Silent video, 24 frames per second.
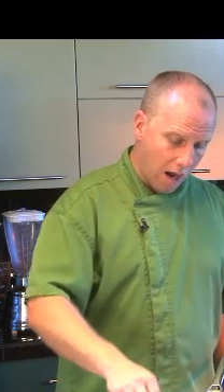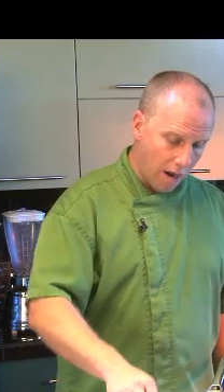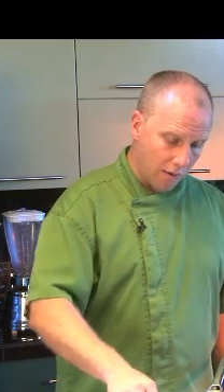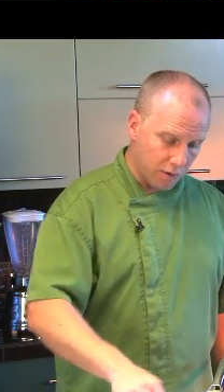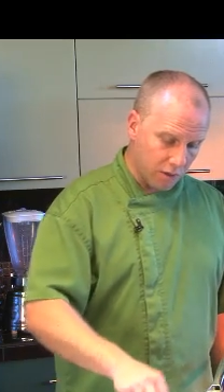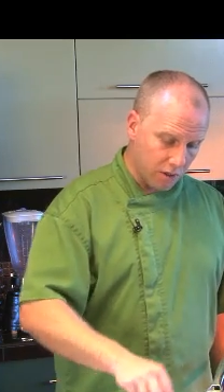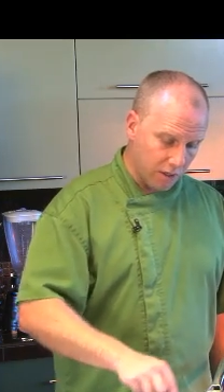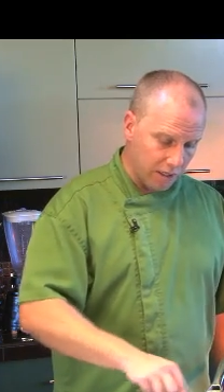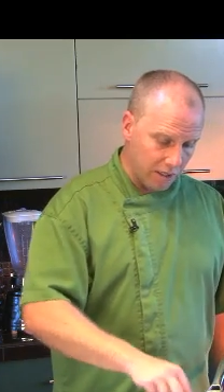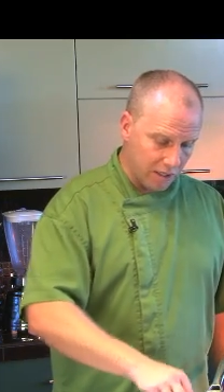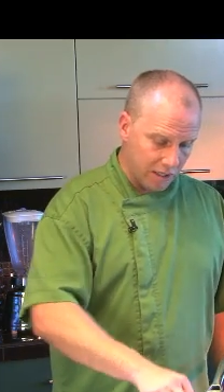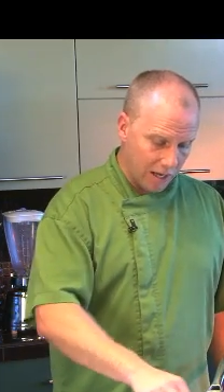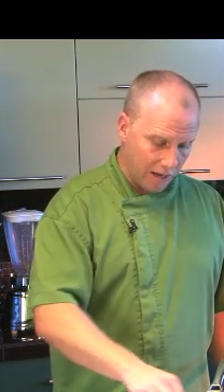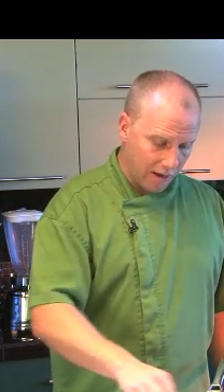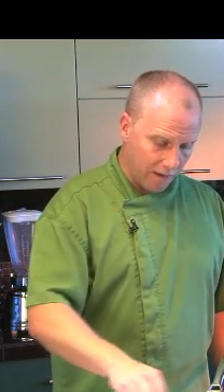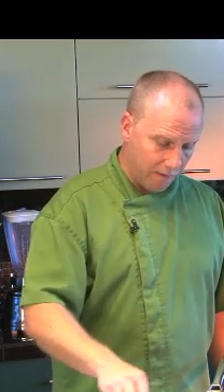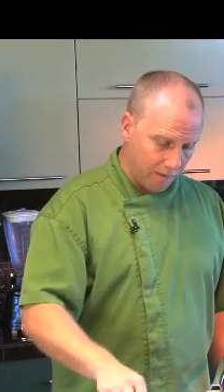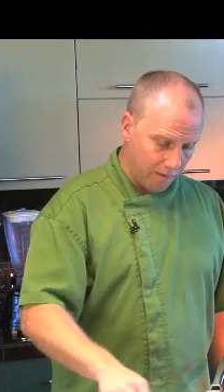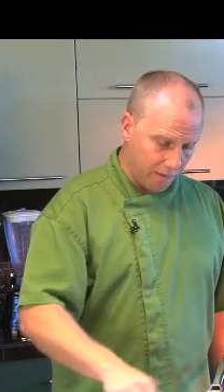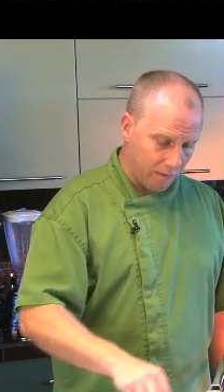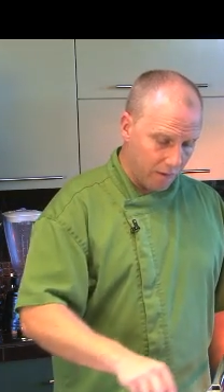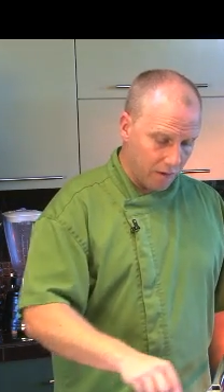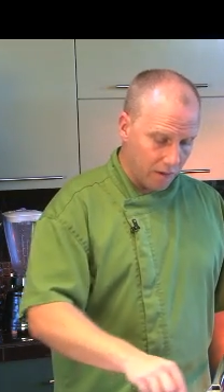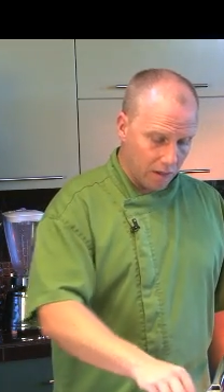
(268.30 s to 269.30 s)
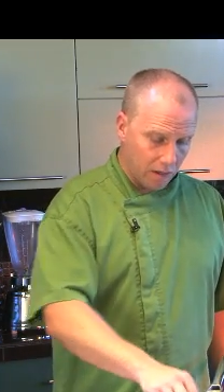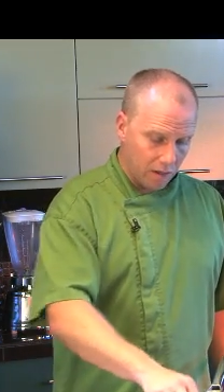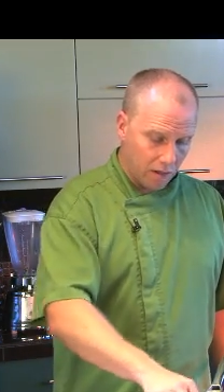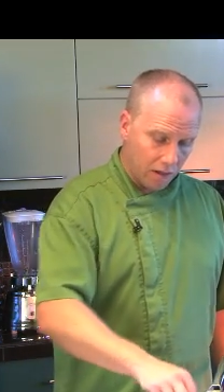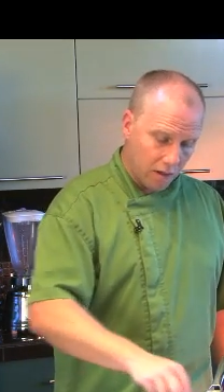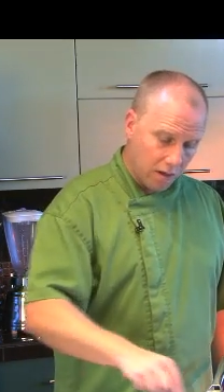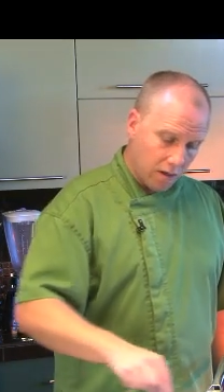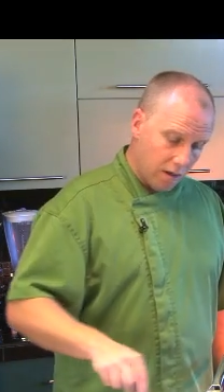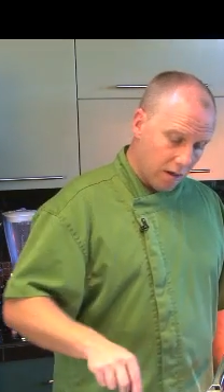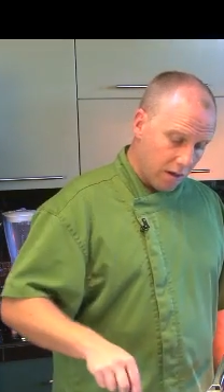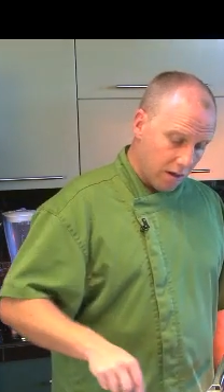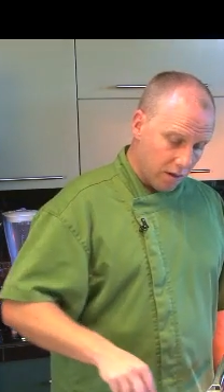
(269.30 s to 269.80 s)
So these have
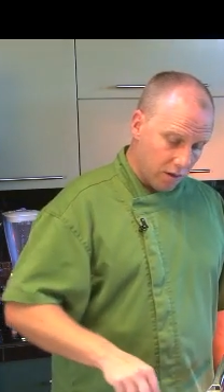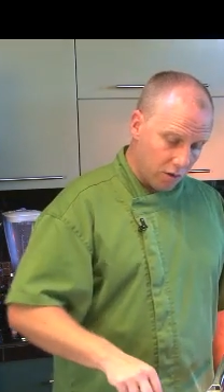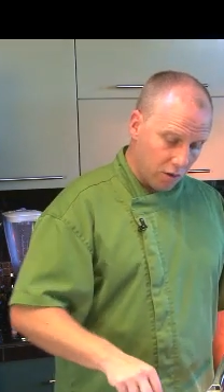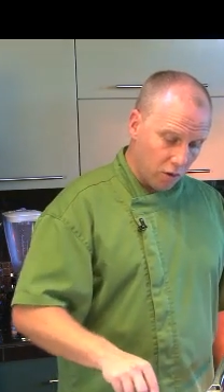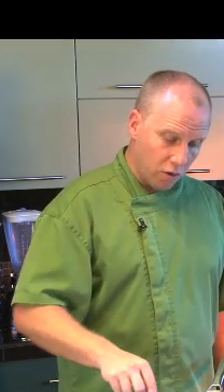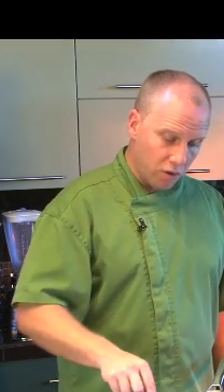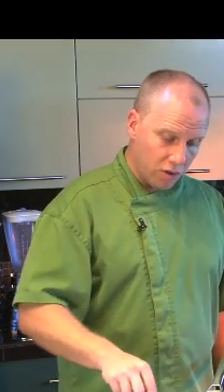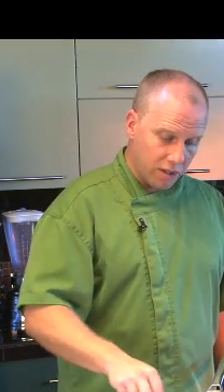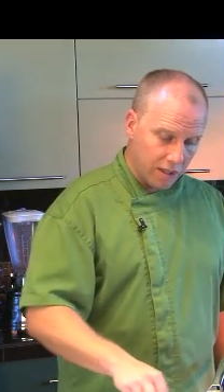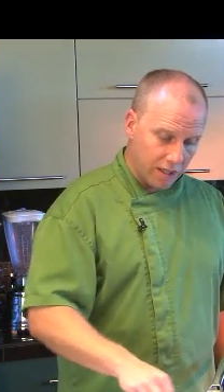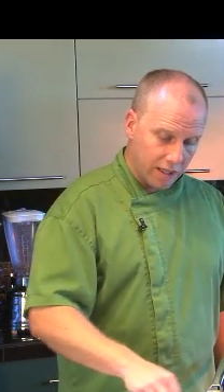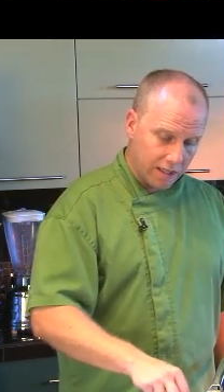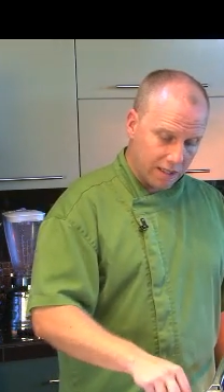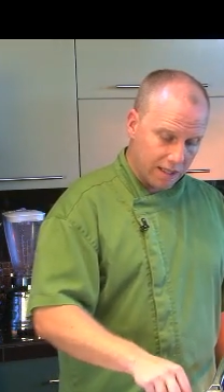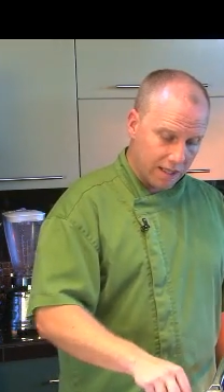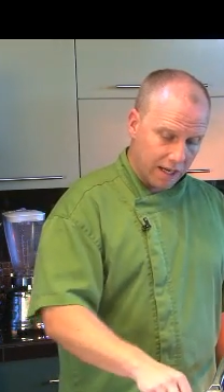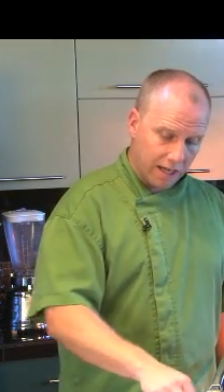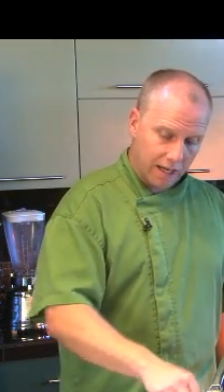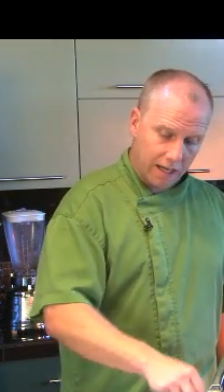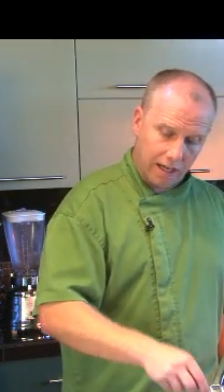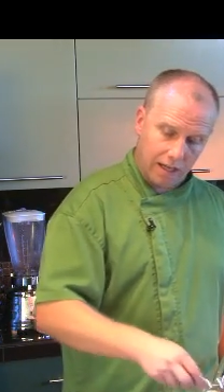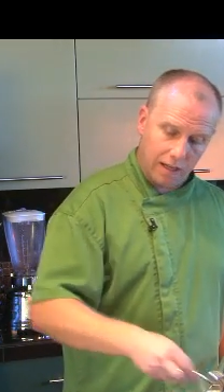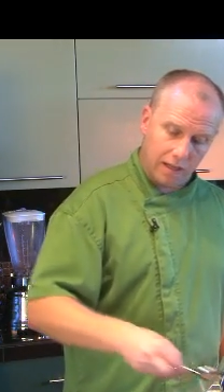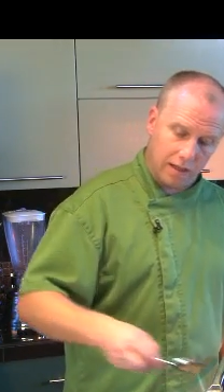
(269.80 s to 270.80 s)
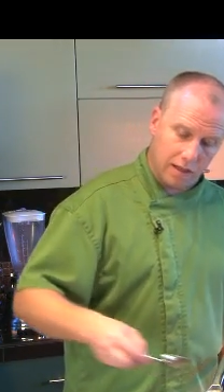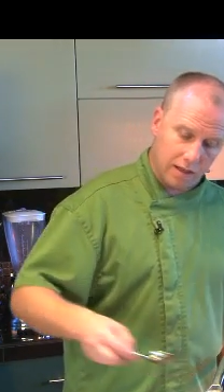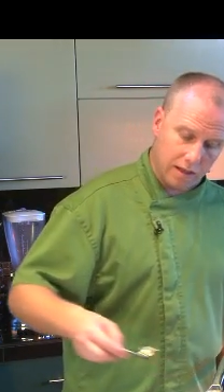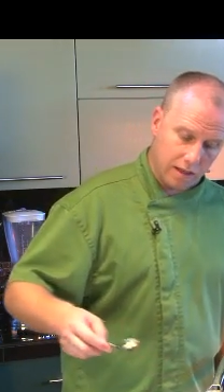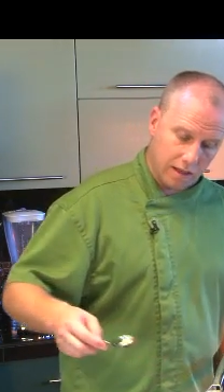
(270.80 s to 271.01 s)
toasted a second,